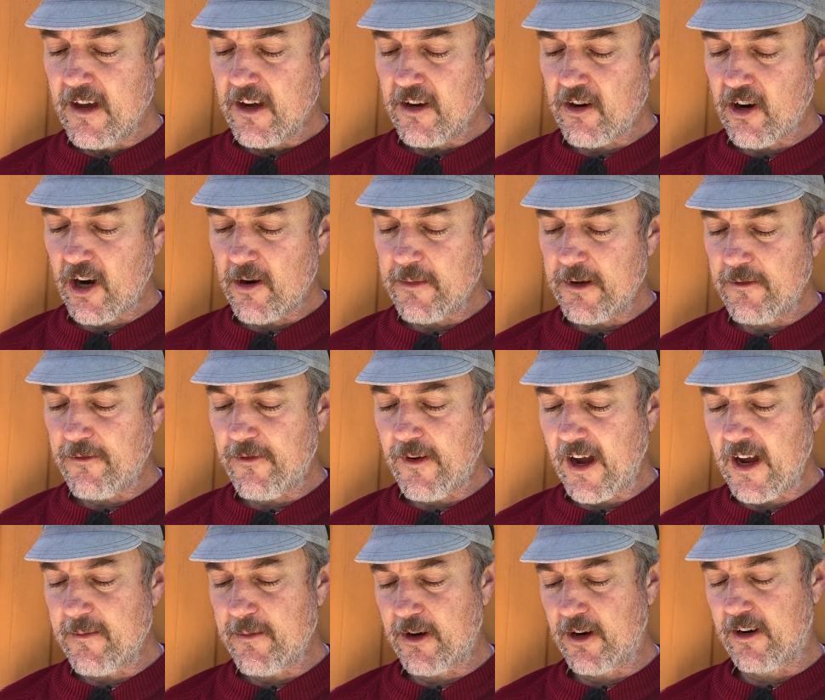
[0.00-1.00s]
Carbon
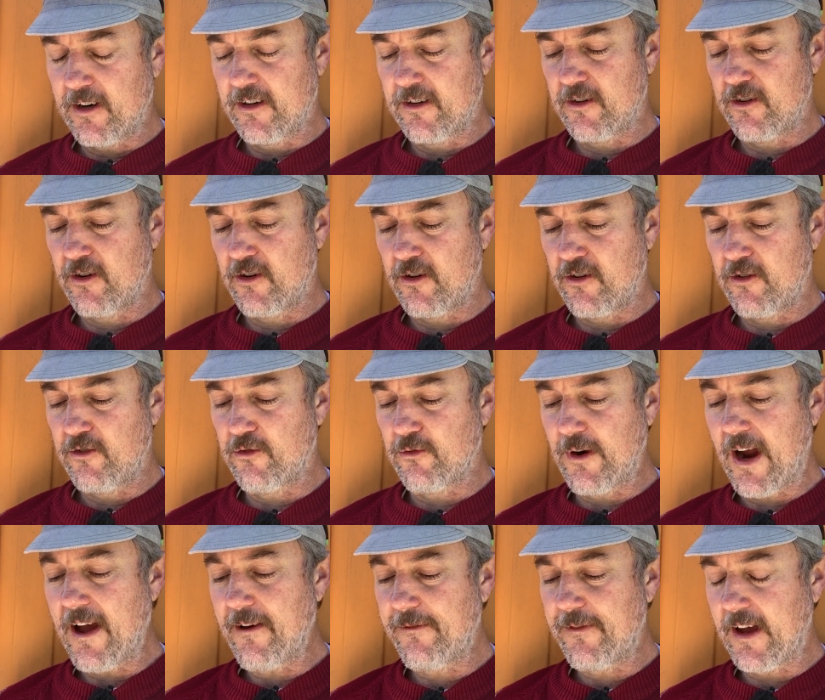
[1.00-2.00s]
fiber,
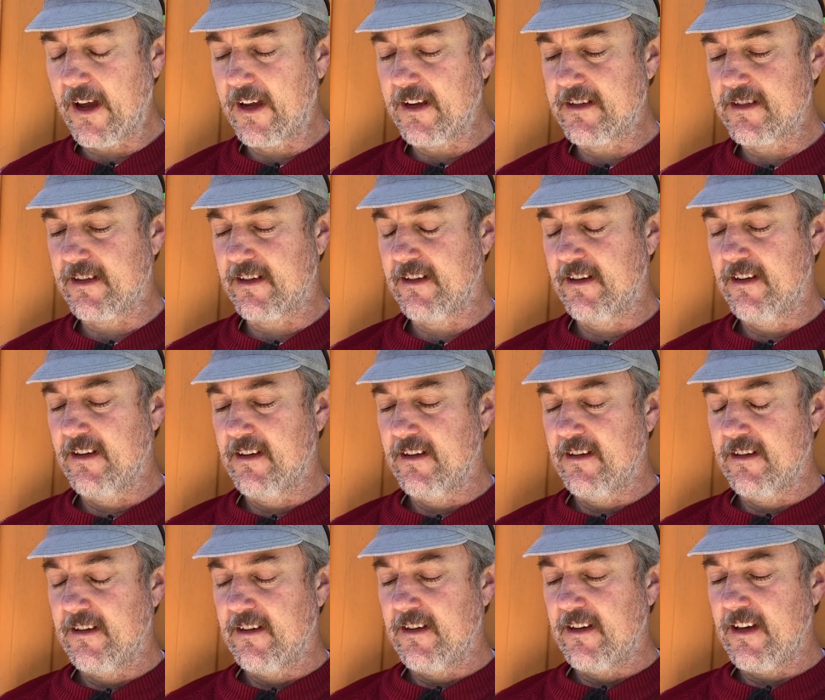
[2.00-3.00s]
graphite,
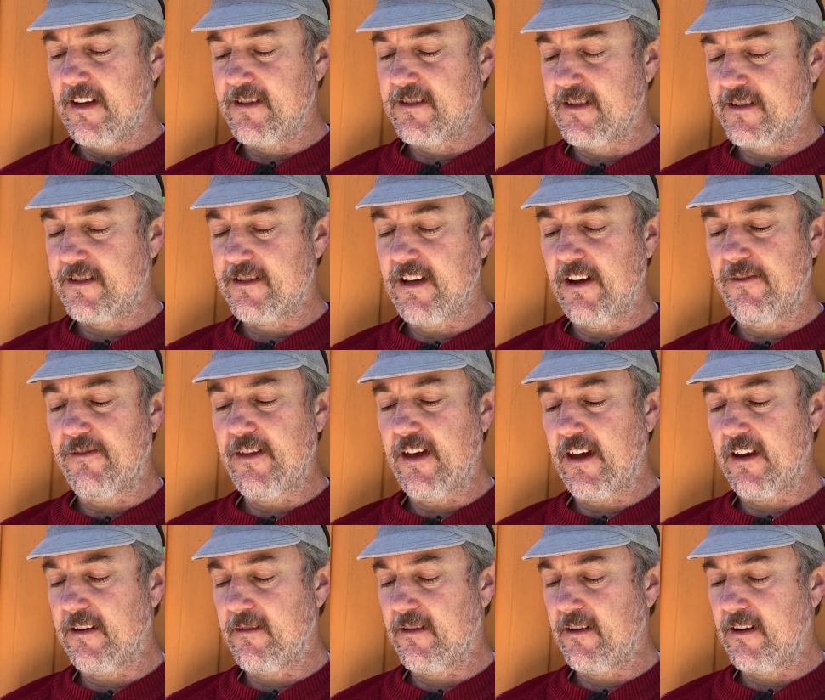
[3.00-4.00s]
is the stuff
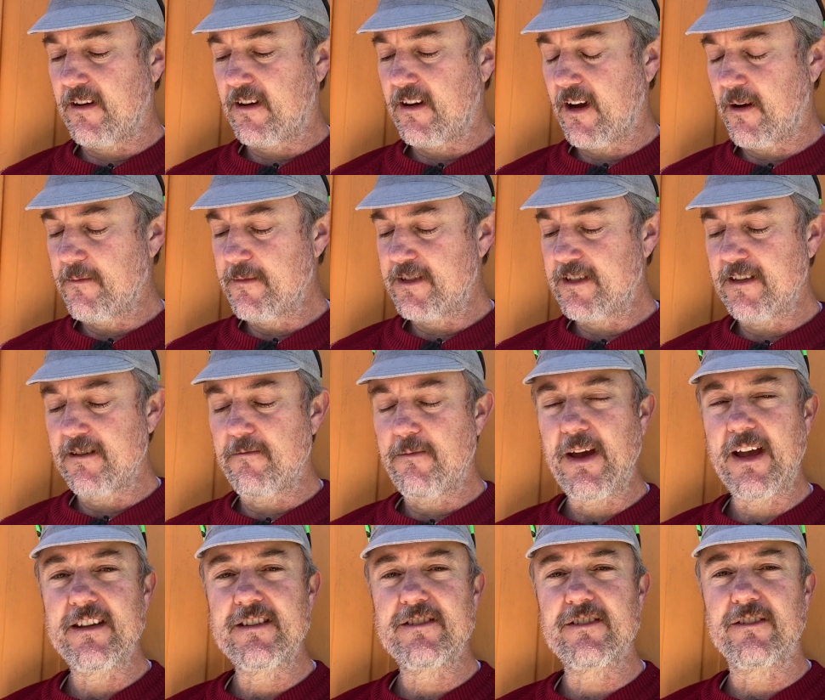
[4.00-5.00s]
that comes in
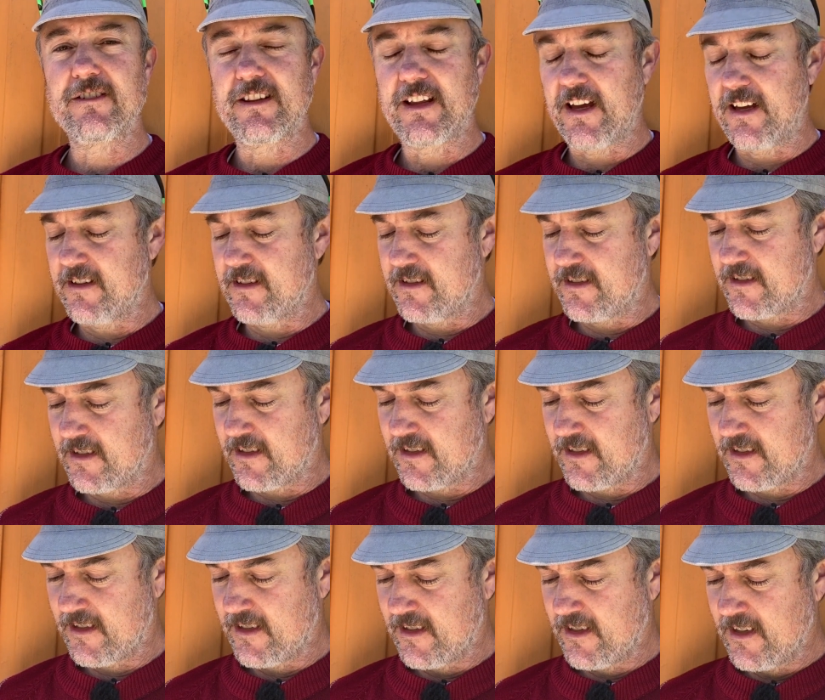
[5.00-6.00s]
pencil leads.
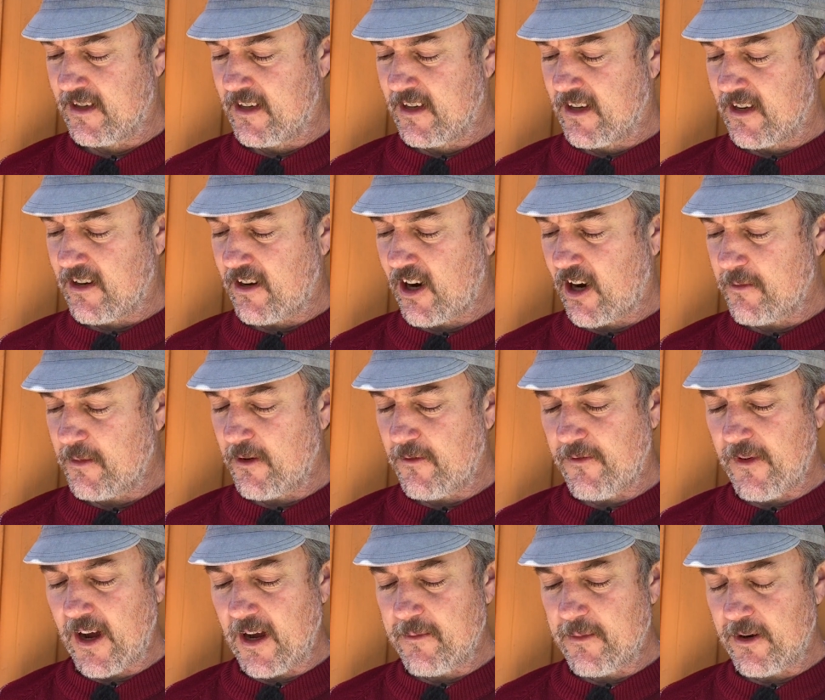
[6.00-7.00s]
Carbon
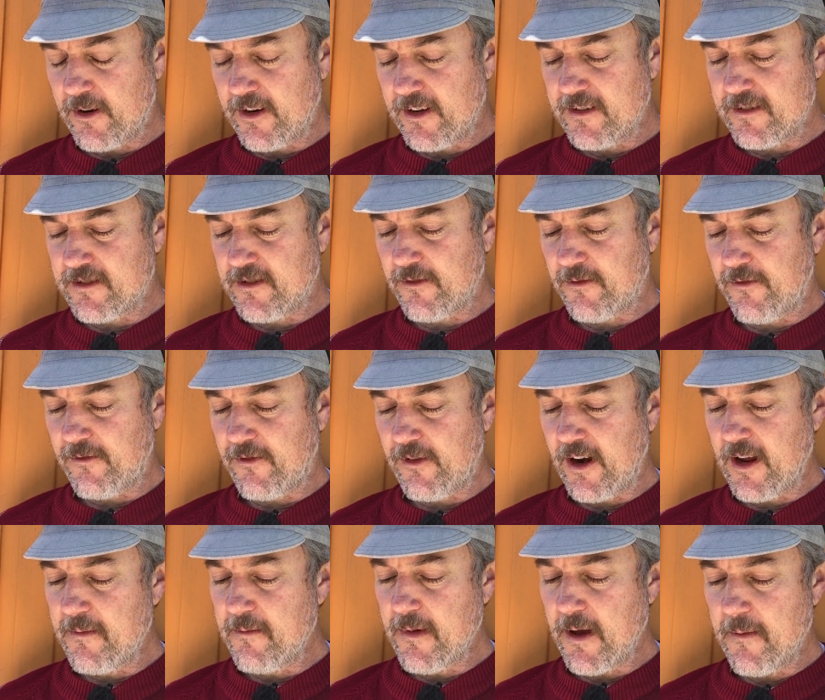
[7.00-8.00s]
fiber is the
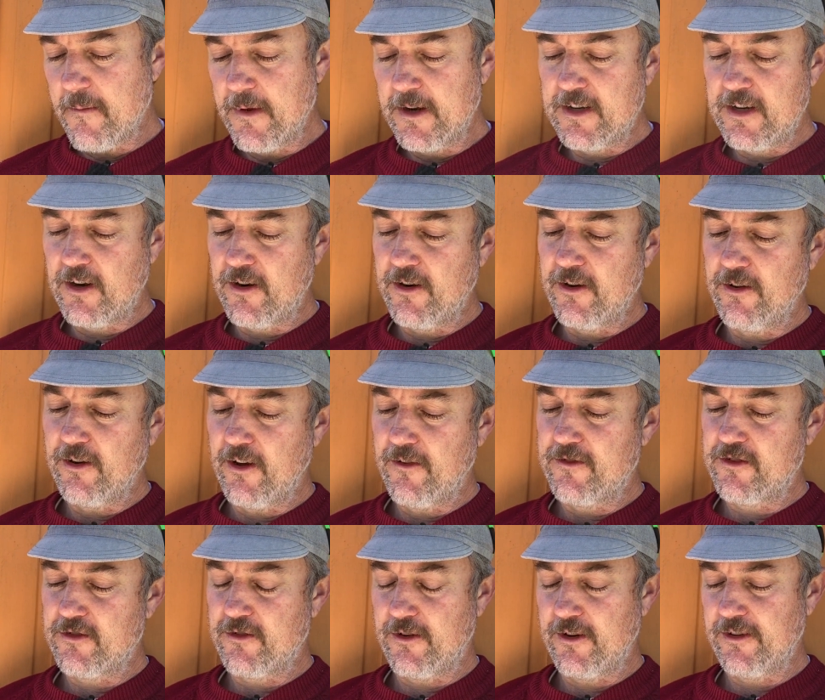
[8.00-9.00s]
frame material
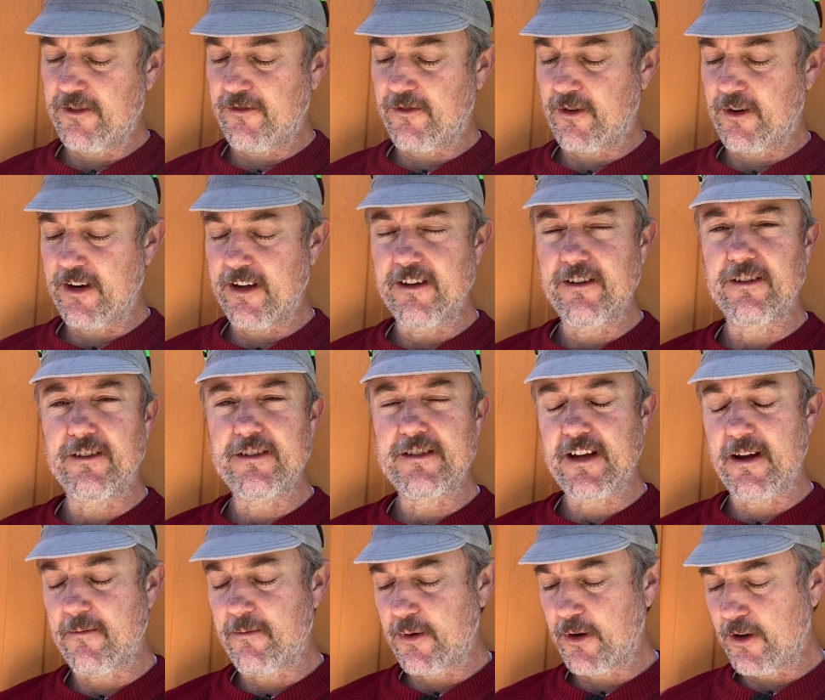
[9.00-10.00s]
of choice for
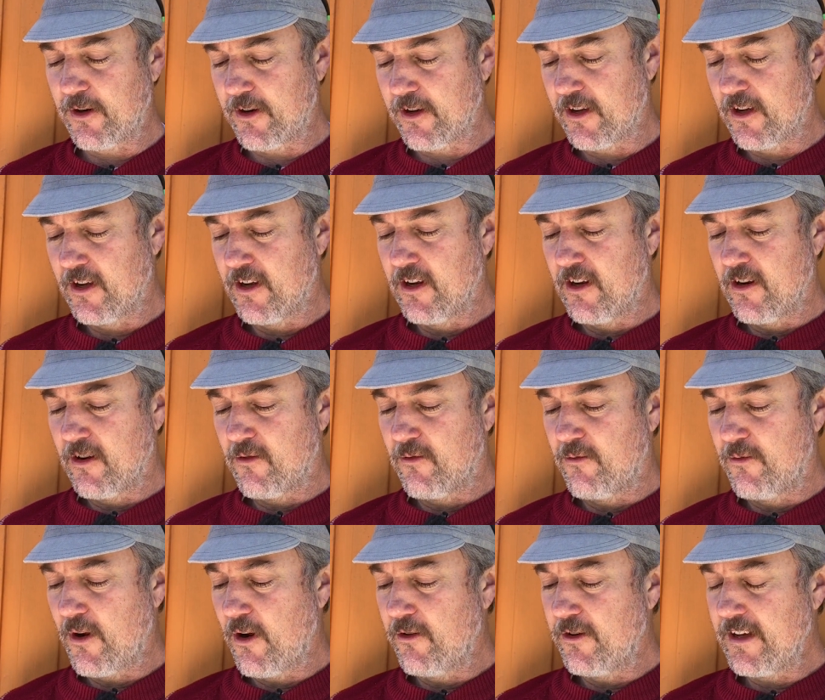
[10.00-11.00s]
ill-tempered
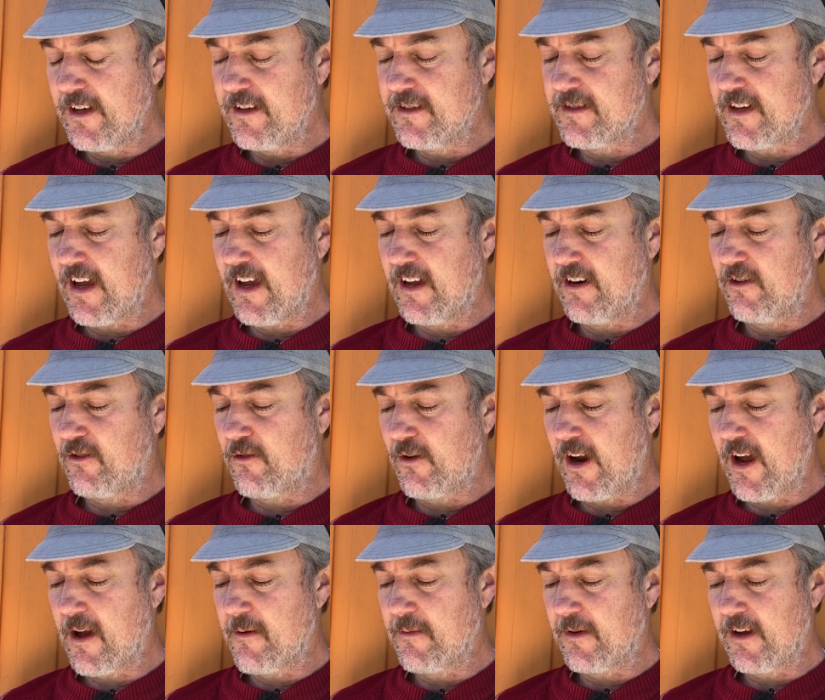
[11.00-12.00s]
roadies and
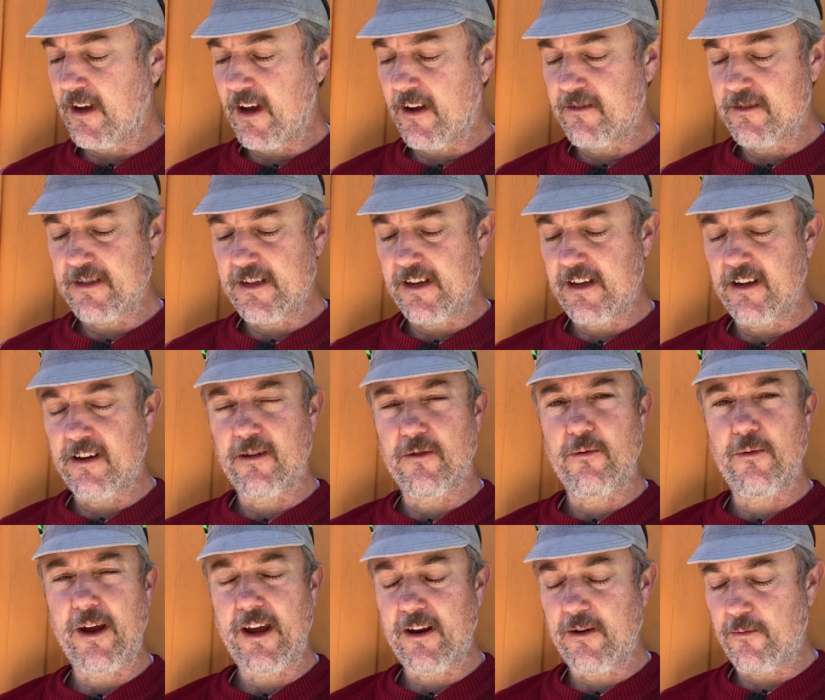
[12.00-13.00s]
gram-counting
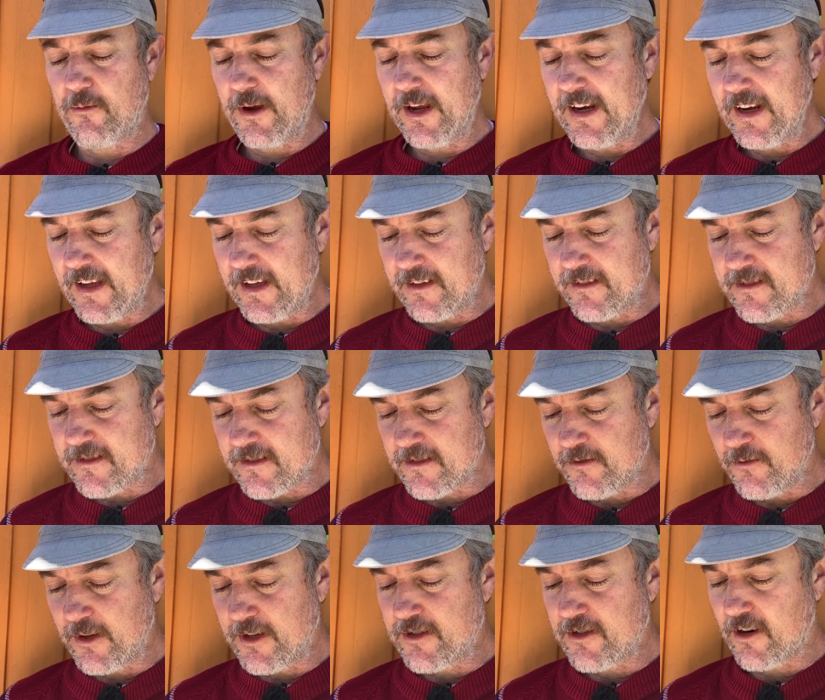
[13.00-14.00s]
weight weenies,
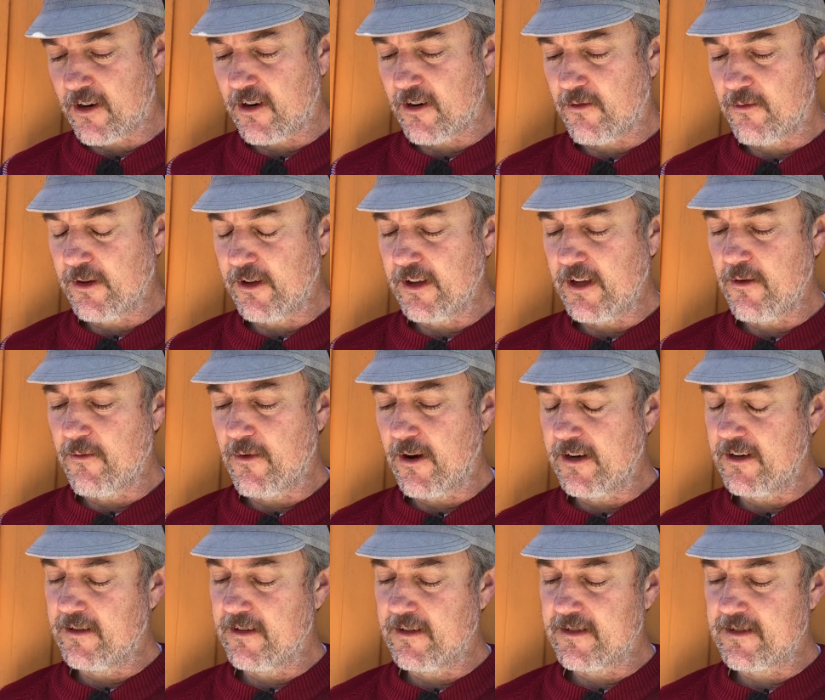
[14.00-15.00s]
which are really
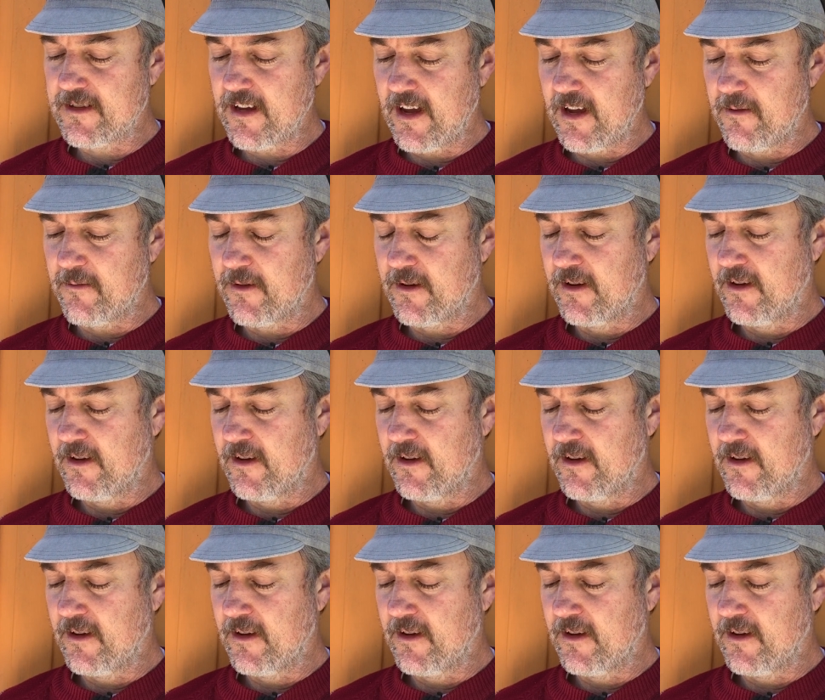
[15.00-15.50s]
one and the same.